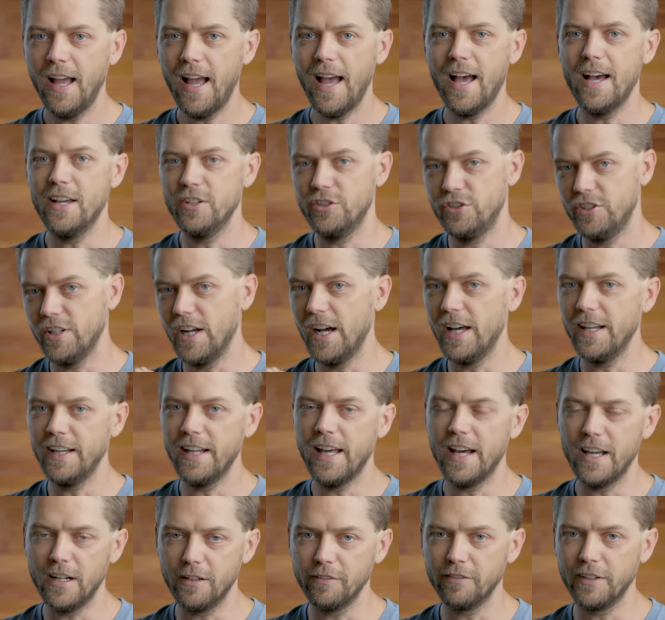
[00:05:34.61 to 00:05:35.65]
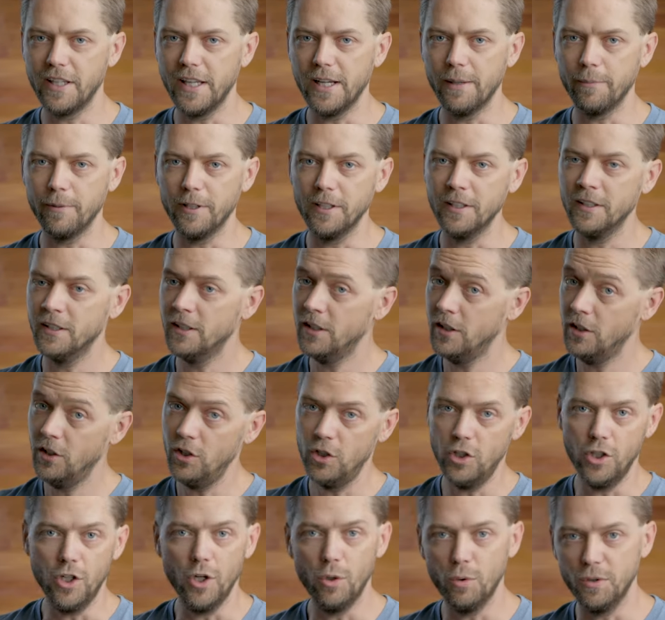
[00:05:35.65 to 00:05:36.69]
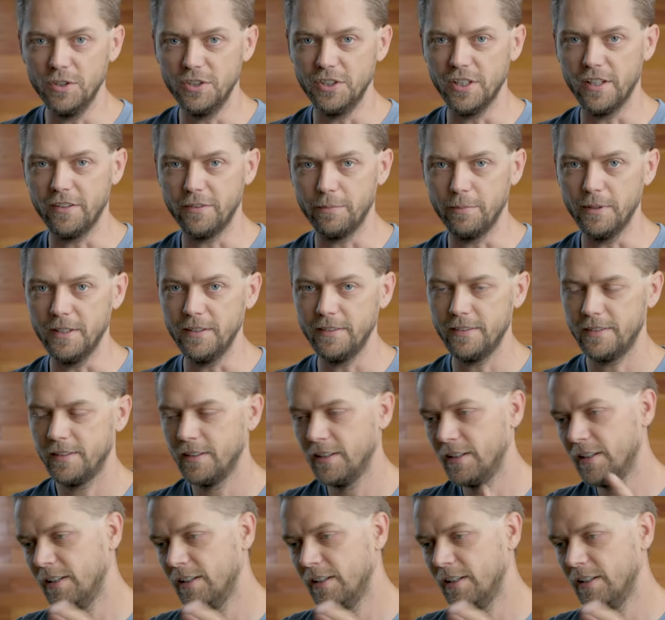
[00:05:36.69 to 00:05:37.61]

as shot out of camera, no adjustments.